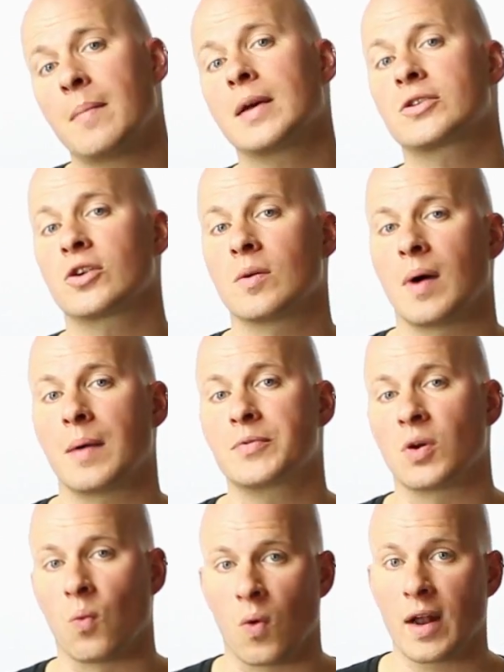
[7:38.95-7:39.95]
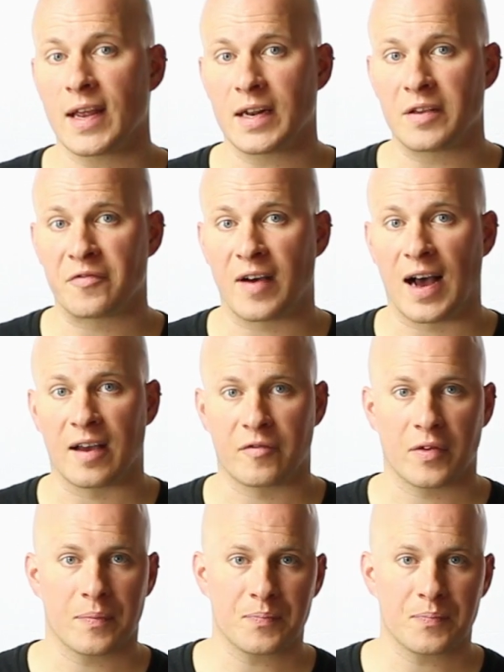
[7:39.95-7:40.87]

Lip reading: metronome up to 185.